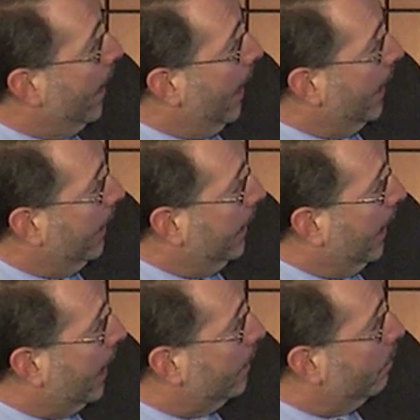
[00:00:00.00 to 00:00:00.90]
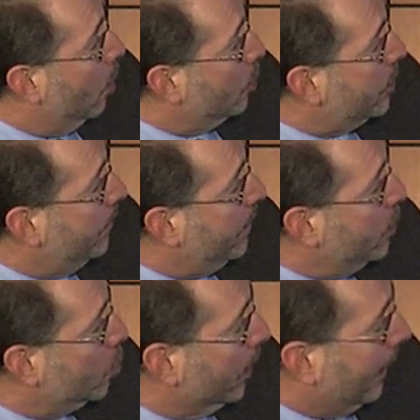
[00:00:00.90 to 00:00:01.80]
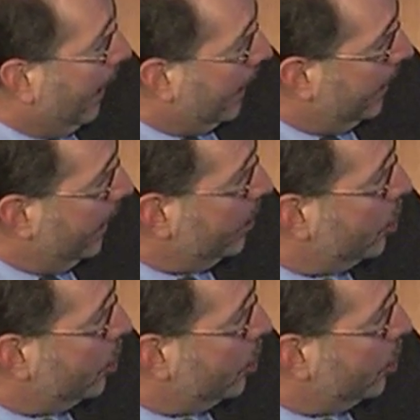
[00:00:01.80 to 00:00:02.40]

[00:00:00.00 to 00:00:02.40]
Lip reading: And again, most of these were candidate